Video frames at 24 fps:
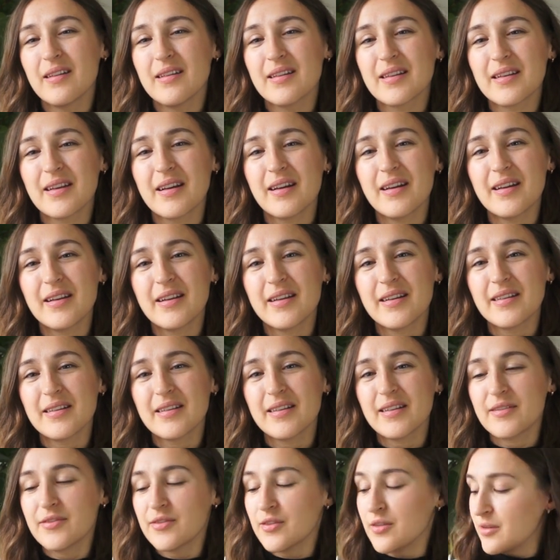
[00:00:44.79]
I got it
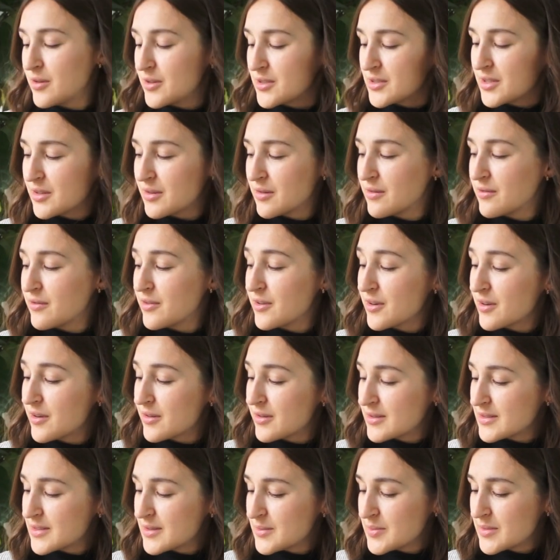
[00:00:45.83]
a few years ago for
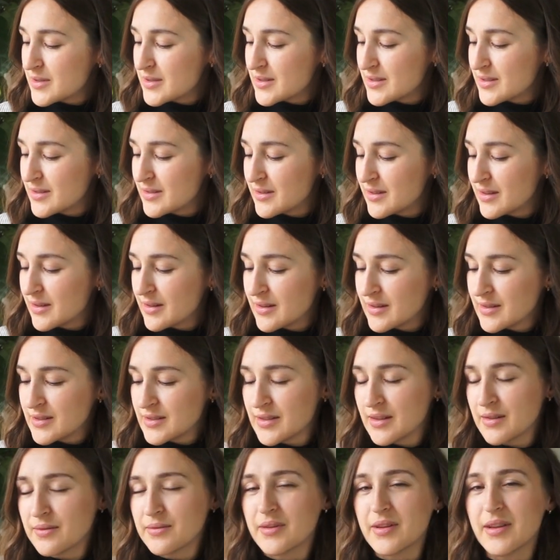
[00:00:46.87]
Christmas and it's
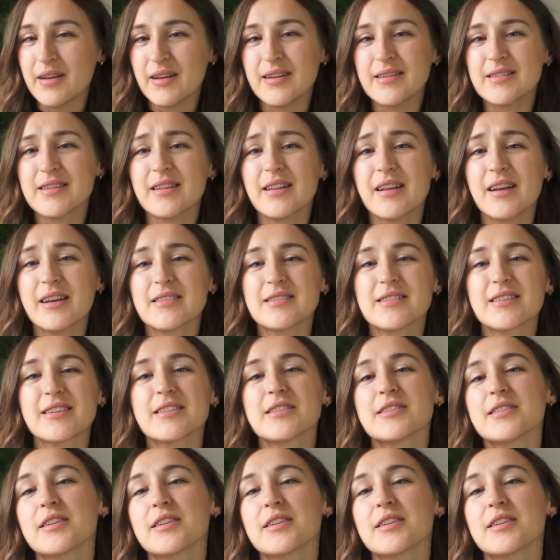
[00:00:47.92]
a really nice classic